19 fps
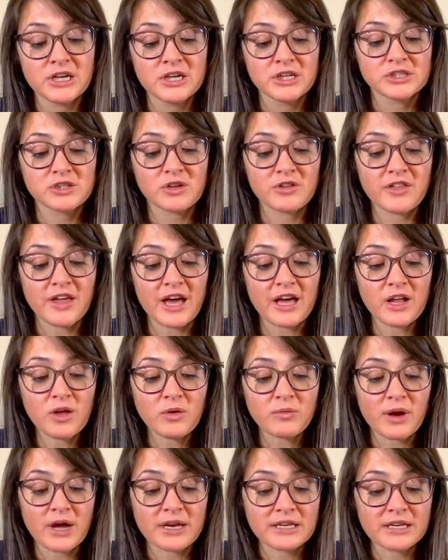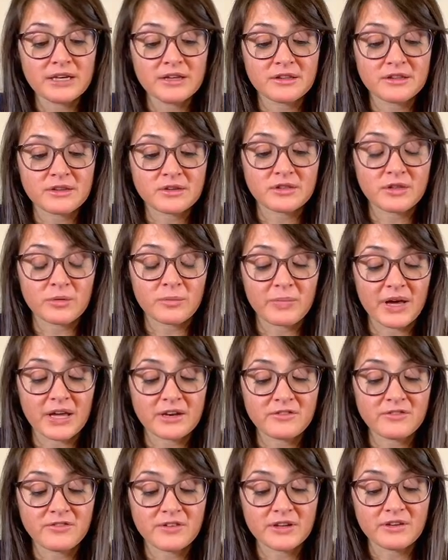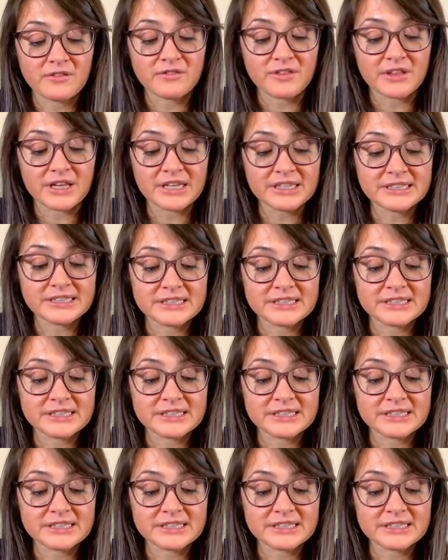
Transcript: So that already is the benefit of this,